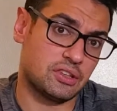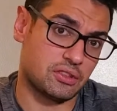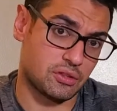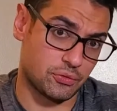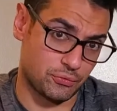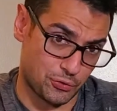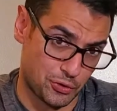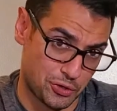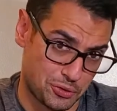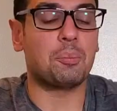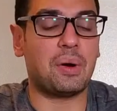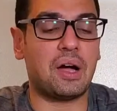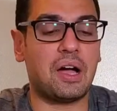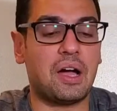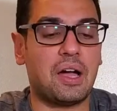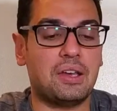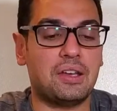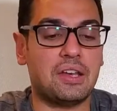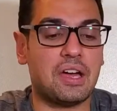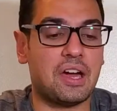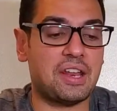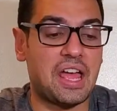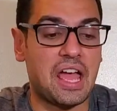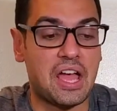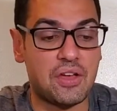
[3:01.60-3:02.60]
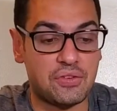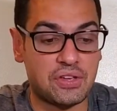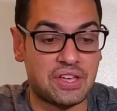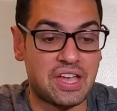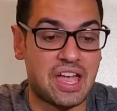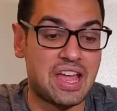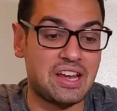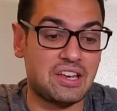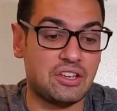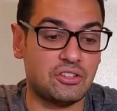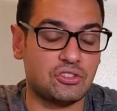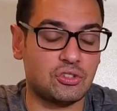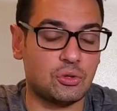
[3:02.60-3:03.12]
the foot. By not having
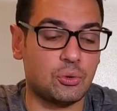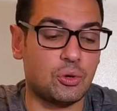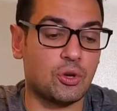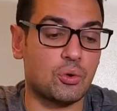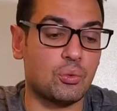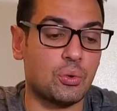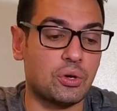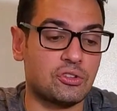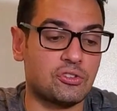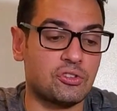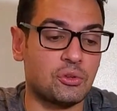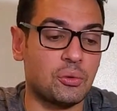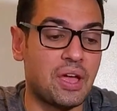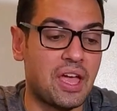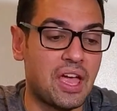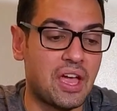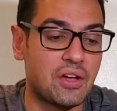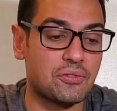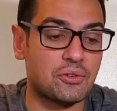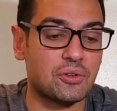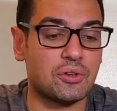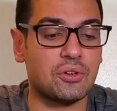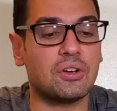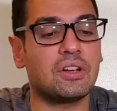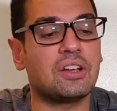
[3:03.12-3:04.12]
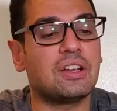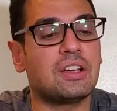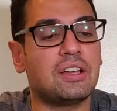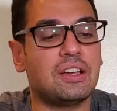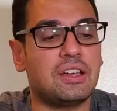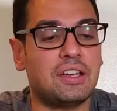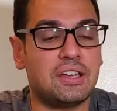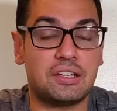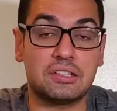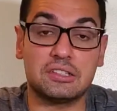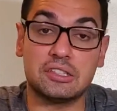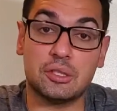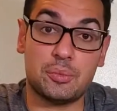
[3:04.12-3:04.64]
any sewing whatsoever,
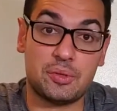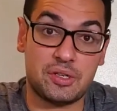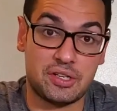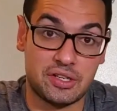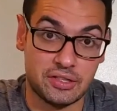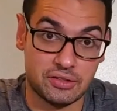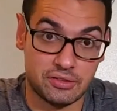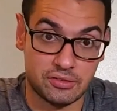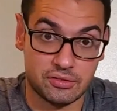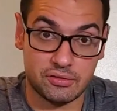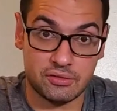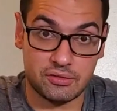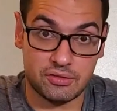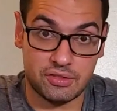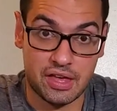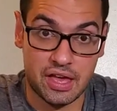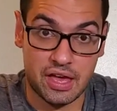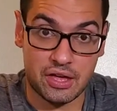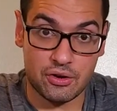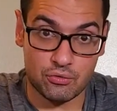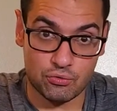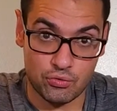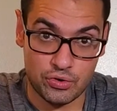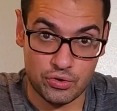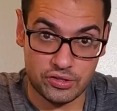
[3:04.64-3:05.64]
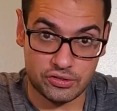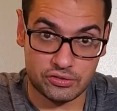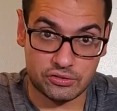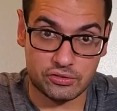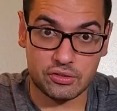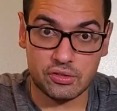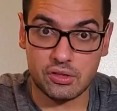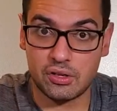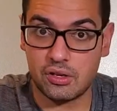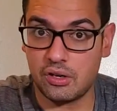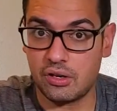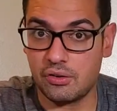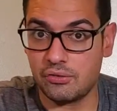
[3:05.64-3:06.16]
it eliminates that risk
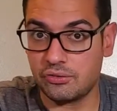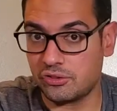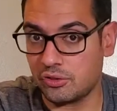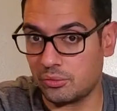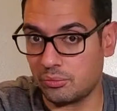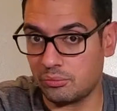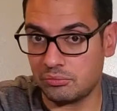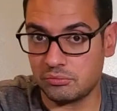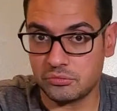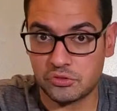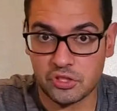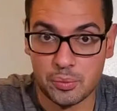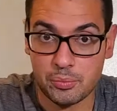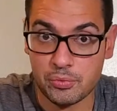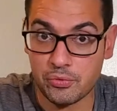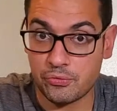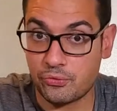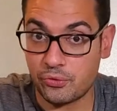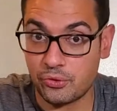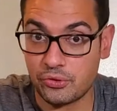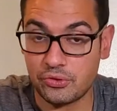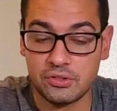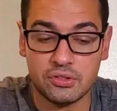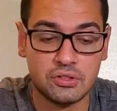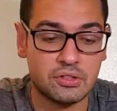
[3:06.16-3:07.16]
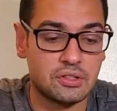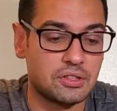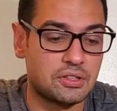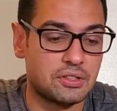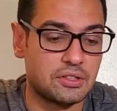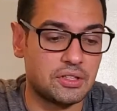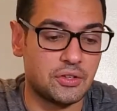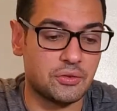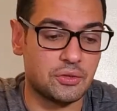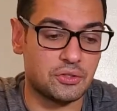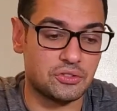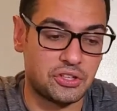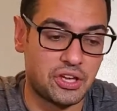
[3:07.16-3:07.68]
of some type of foot
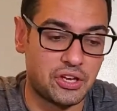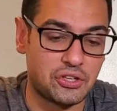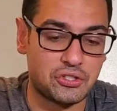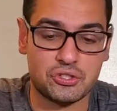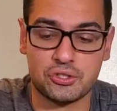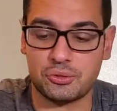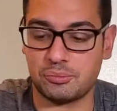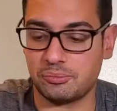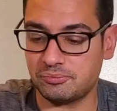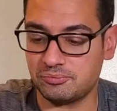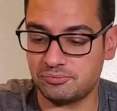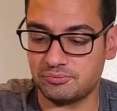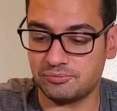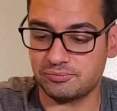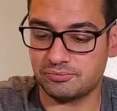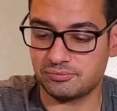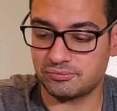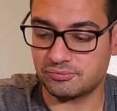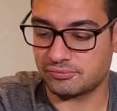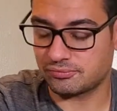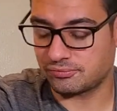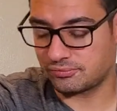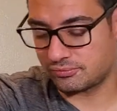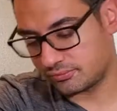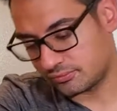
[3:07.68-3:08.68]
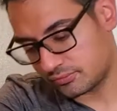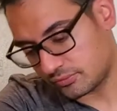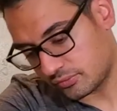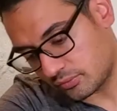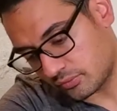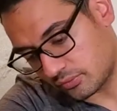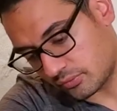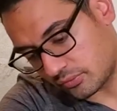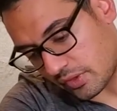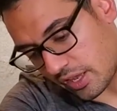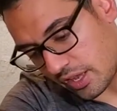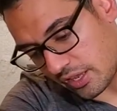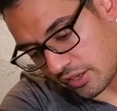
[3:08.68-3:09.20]
irritation.
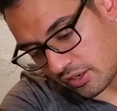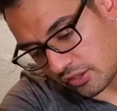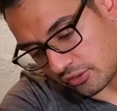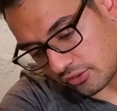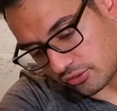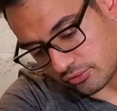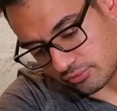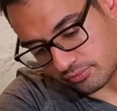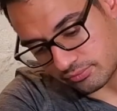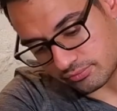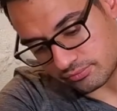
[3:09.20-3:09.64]
Hi, Gus.